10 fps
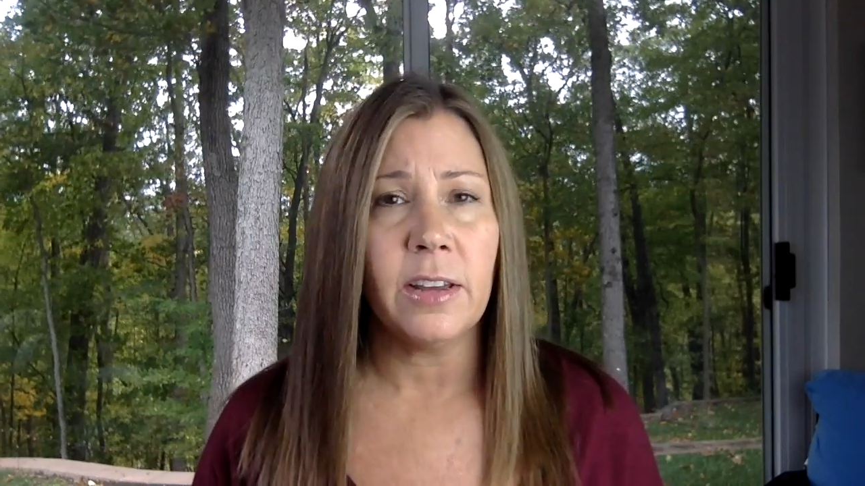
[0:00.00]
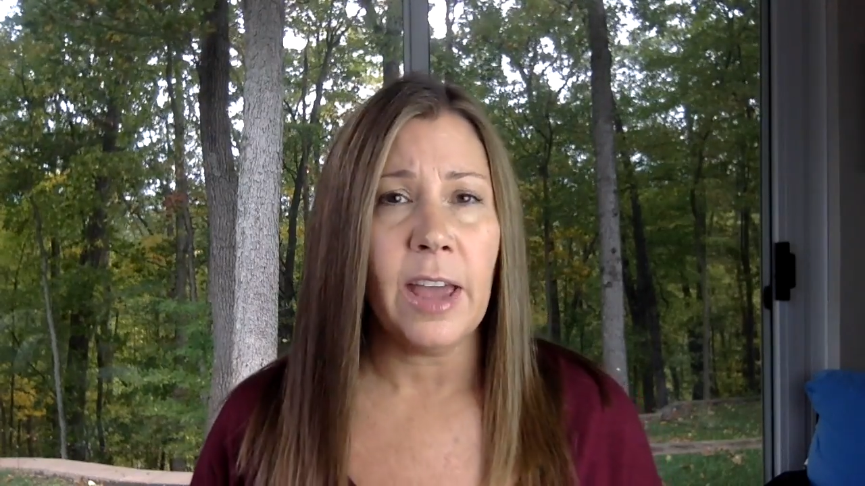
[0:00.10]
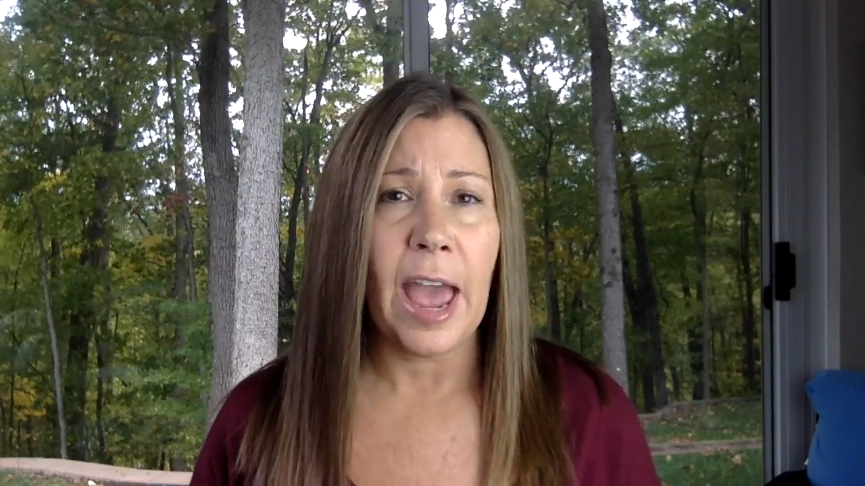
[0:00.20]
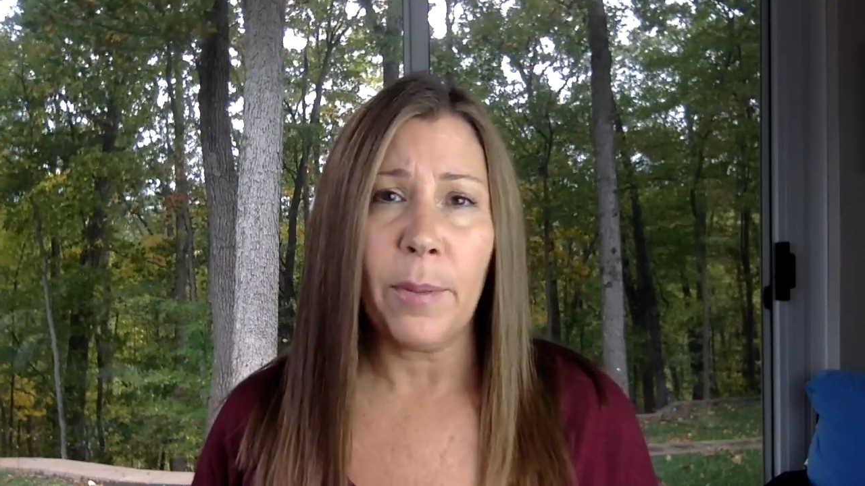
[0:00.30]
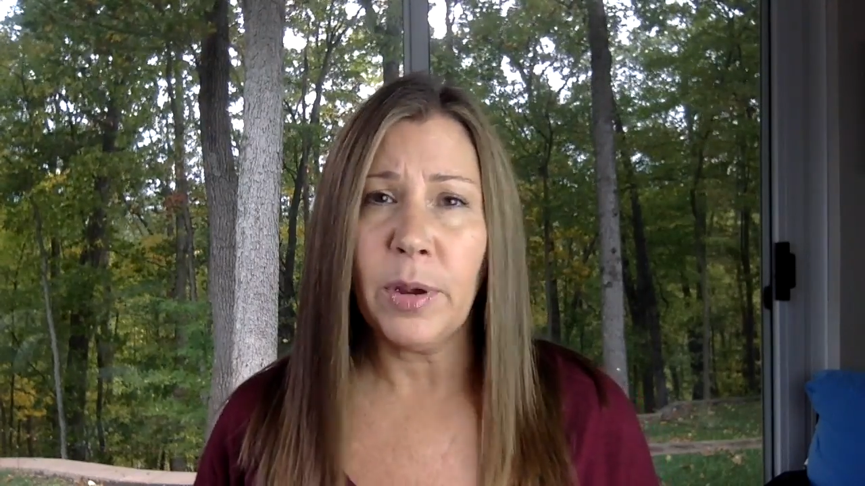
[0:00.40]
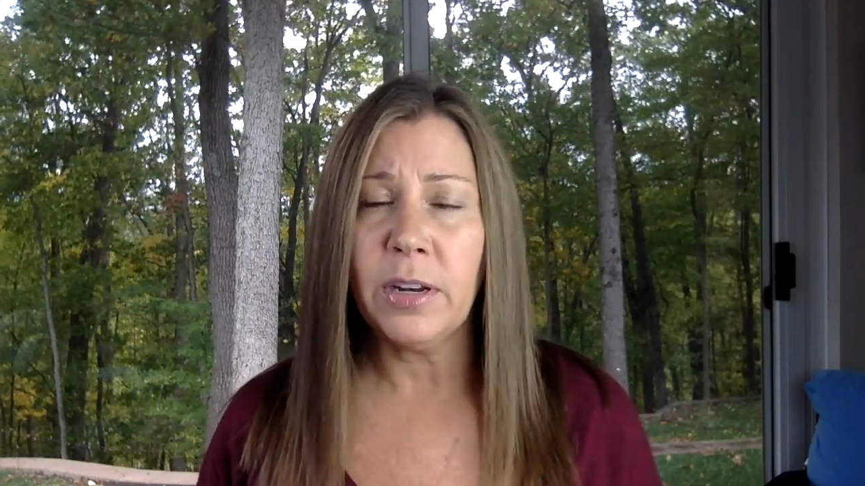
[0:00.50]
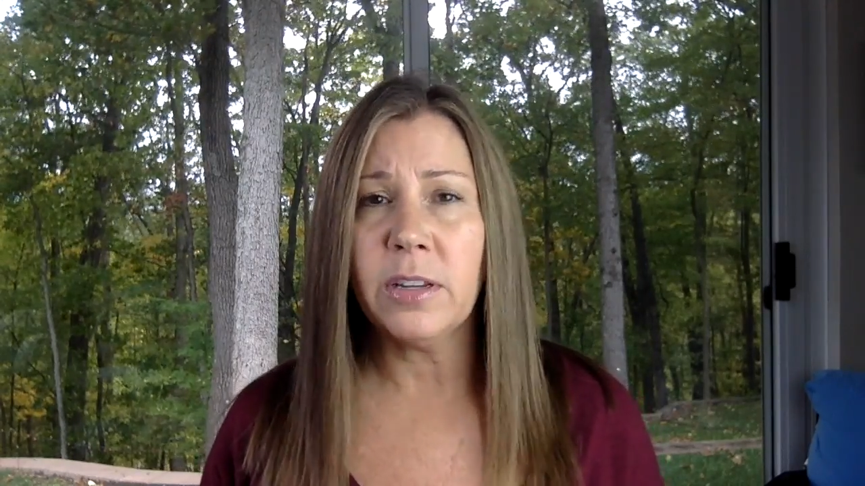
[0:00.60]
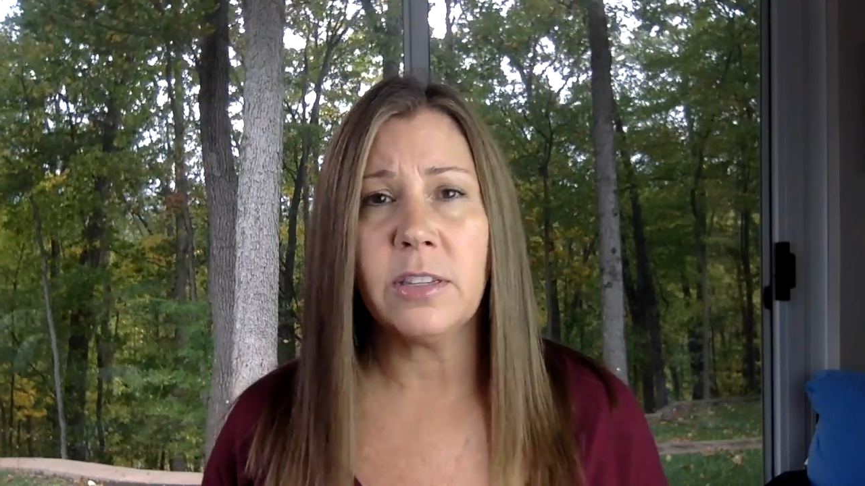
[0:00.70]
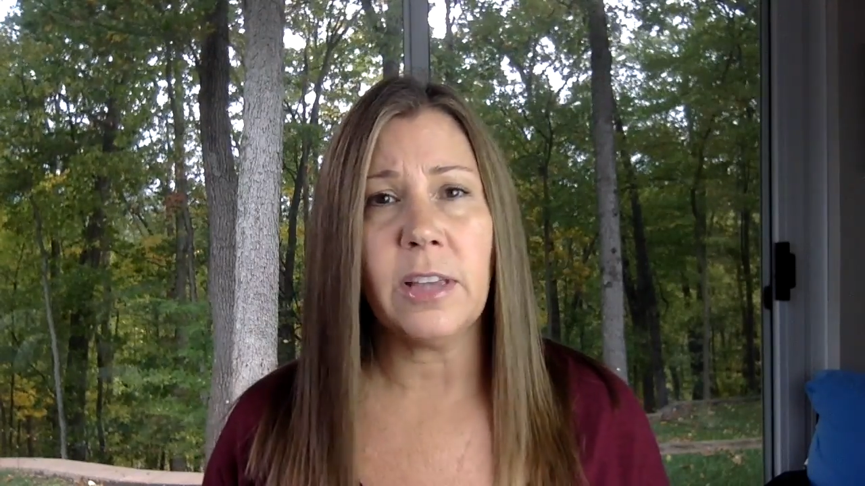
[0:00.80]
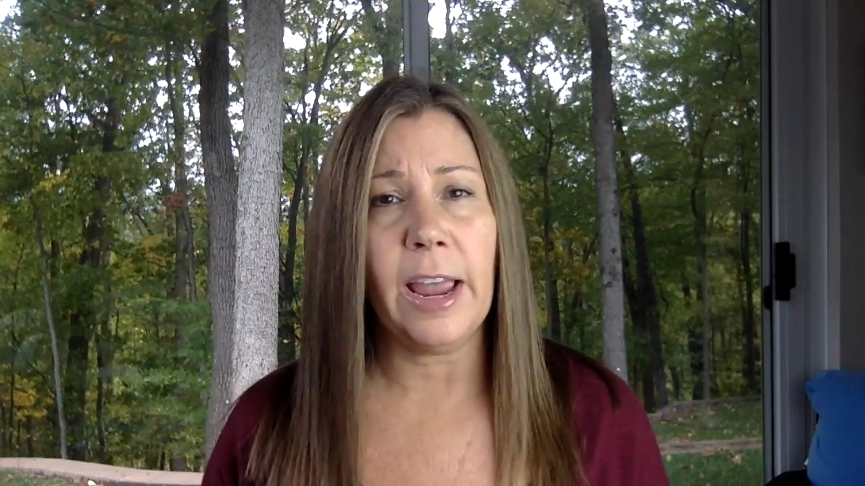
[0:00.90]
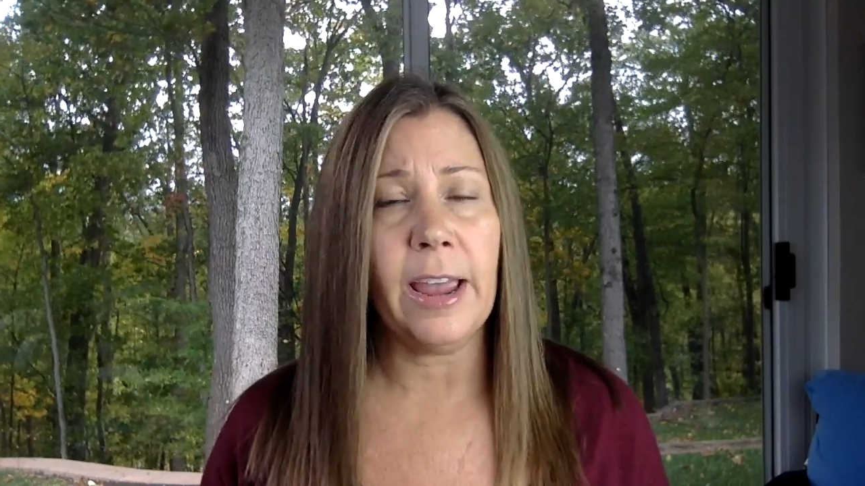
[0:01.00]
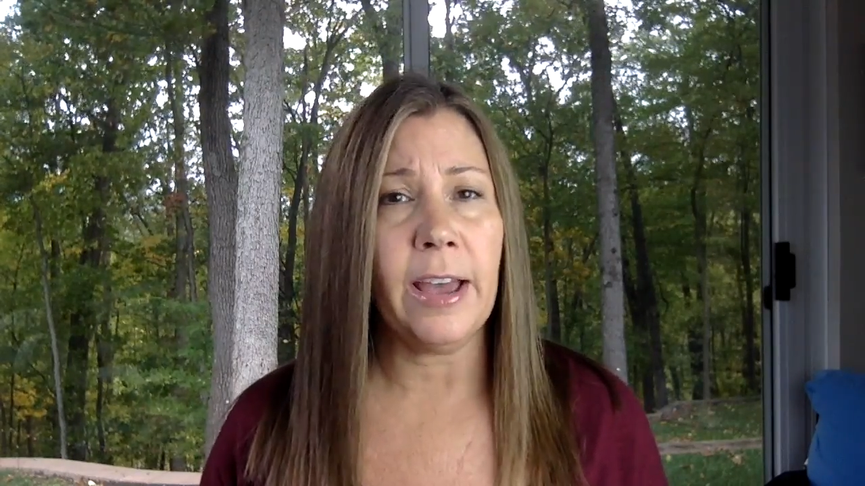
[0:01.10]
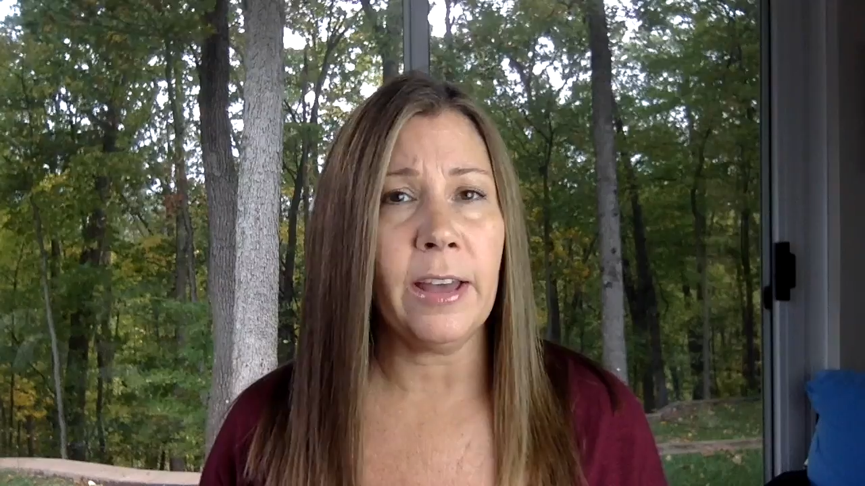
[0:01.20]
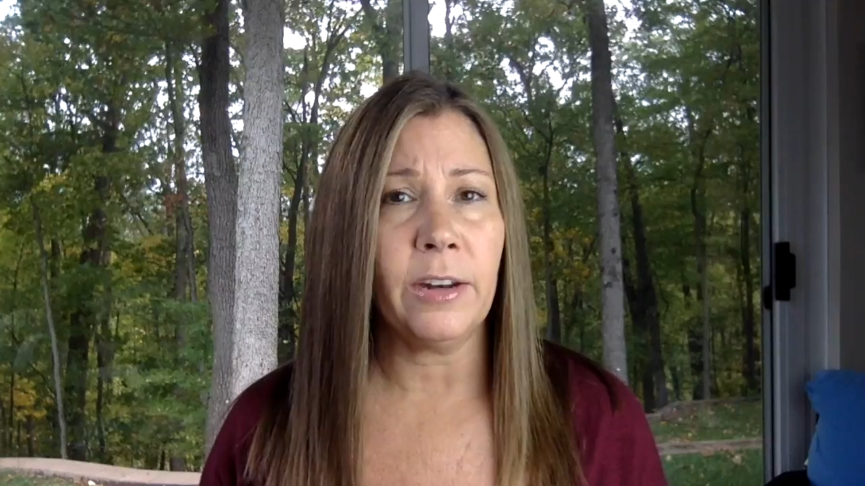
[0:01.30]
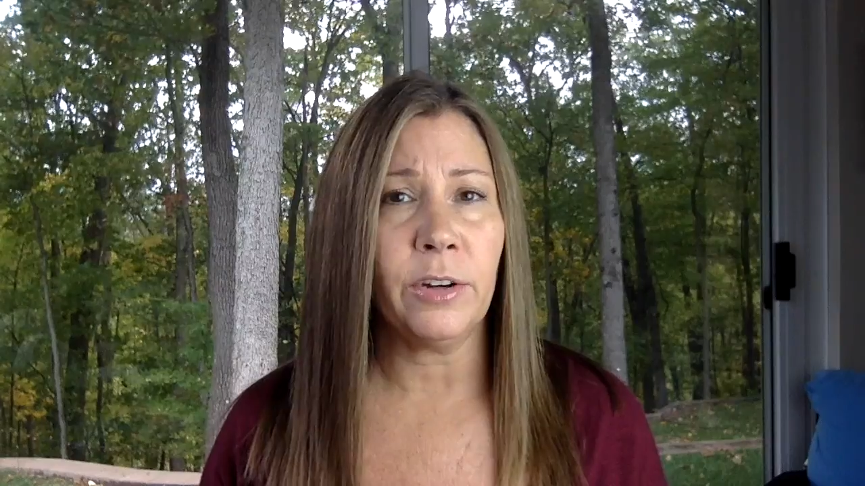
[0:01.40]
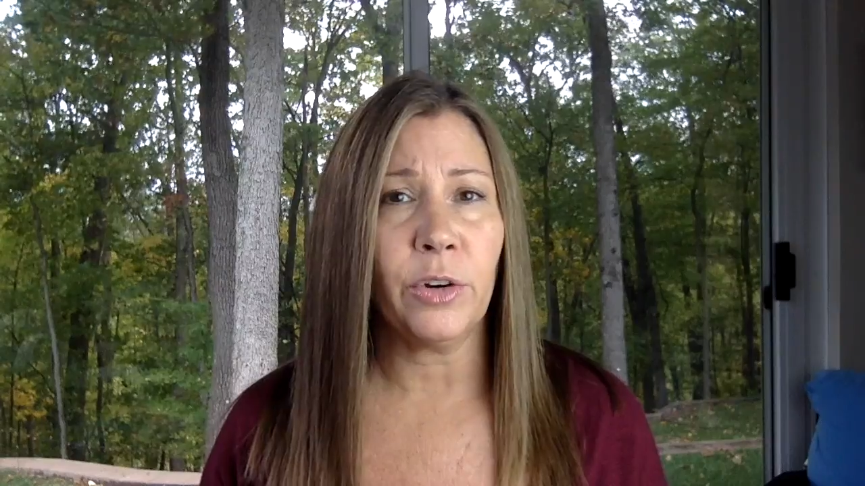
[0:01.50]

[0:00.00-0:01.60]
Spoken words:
happiness and